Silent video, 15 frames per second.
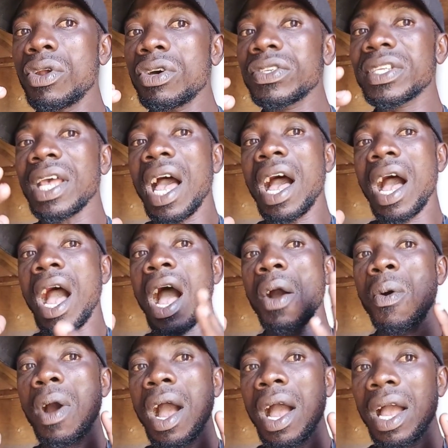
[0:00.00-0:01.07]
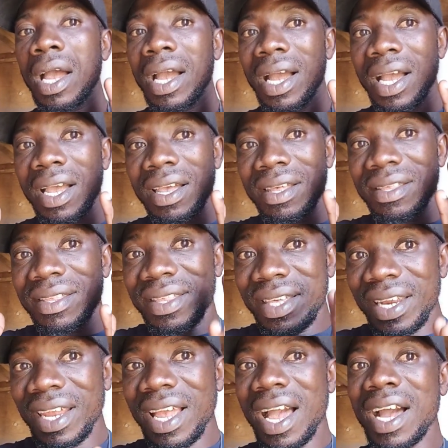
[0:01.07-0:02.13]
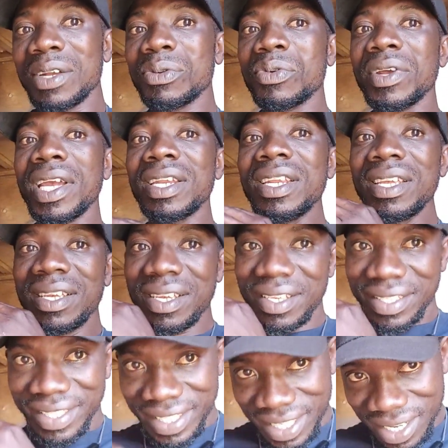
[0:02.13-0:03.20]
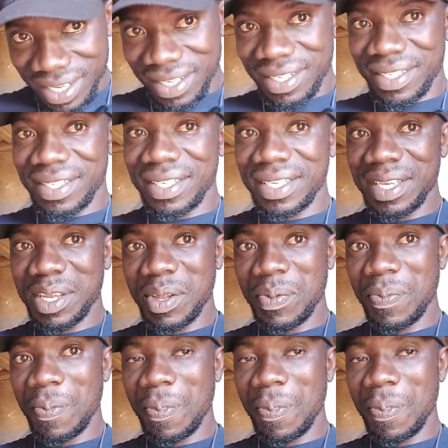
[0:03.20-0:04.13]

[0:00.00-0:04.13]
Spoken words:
those are our 300 chicks.